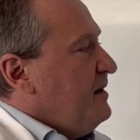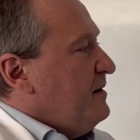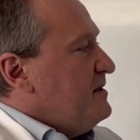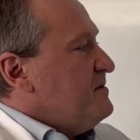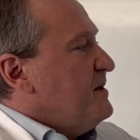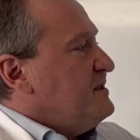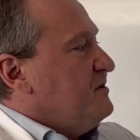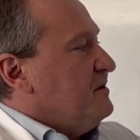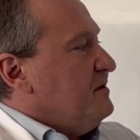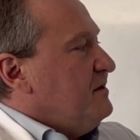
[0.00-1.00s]
This
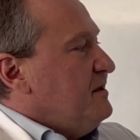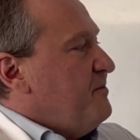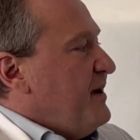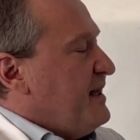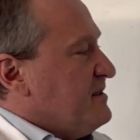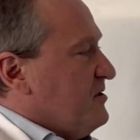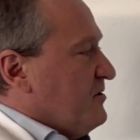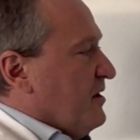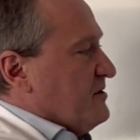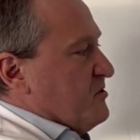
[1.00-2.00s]
muscle depends
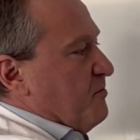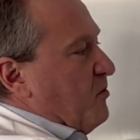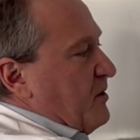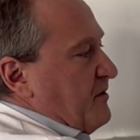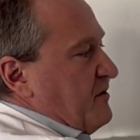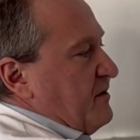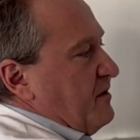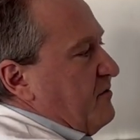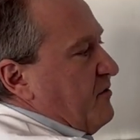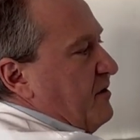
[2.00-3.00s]
on support
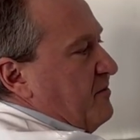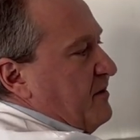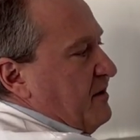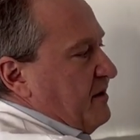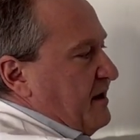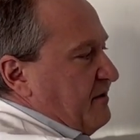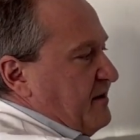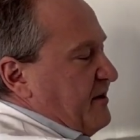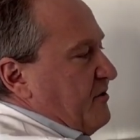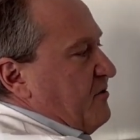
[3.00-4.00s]
from the
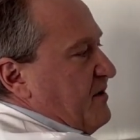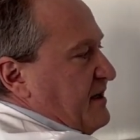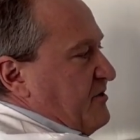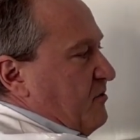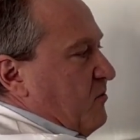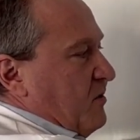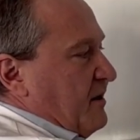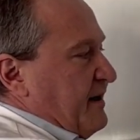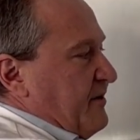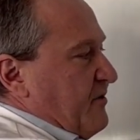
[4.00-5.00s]
anterior vaginal wall.
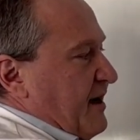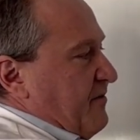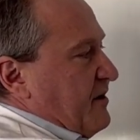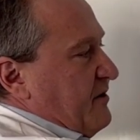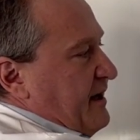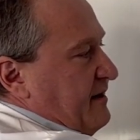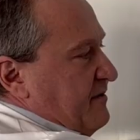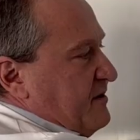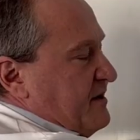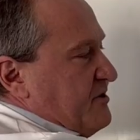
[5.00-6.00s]
Here you have the
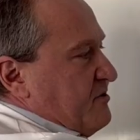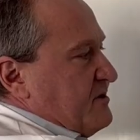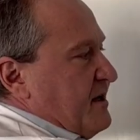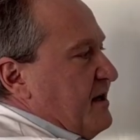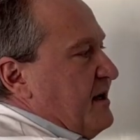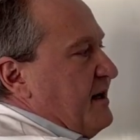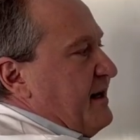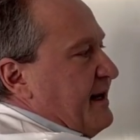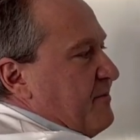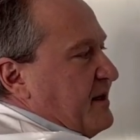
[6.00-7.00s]
connective tissues,
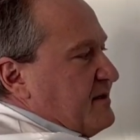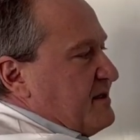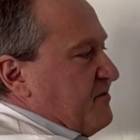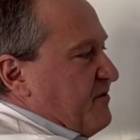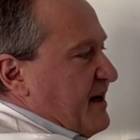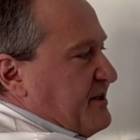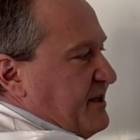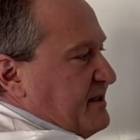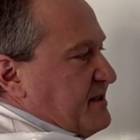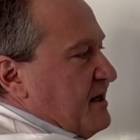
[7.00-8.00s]
ligaments, and
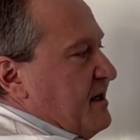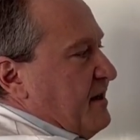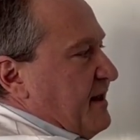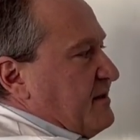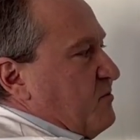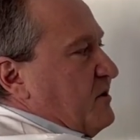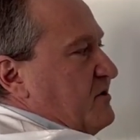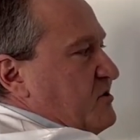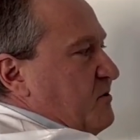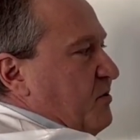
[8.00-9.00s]
fascias that will
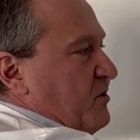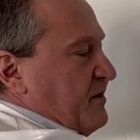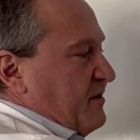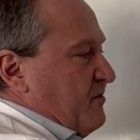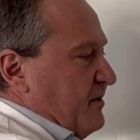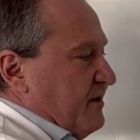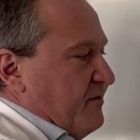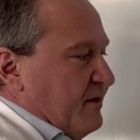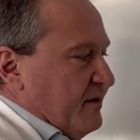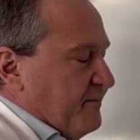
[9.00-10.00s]
support the
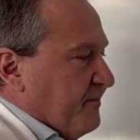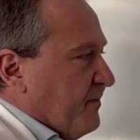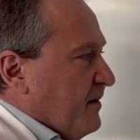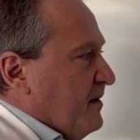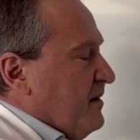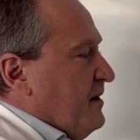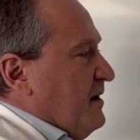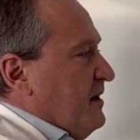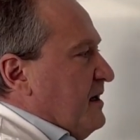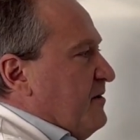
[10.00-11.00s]
urethra.
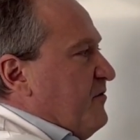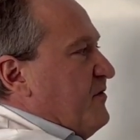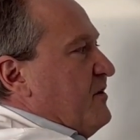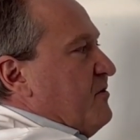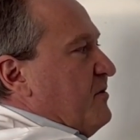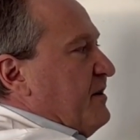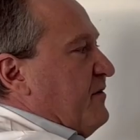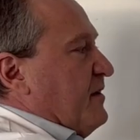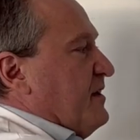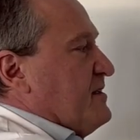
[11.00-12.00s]
If the
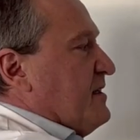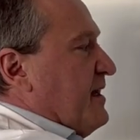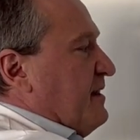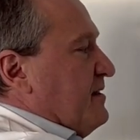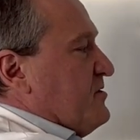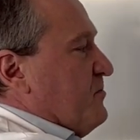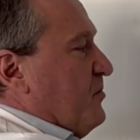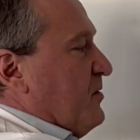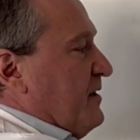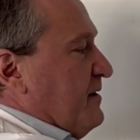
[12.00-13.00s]
urethra doesn't get the
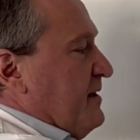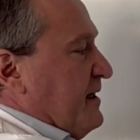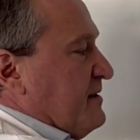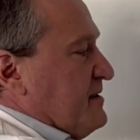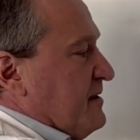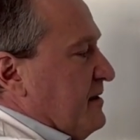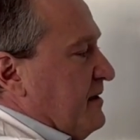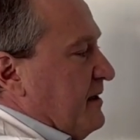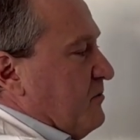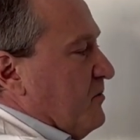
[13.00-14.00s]
support it needs,
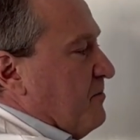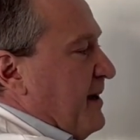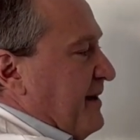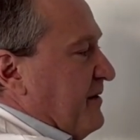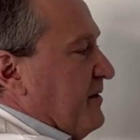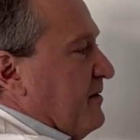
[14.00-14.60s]
it will bend.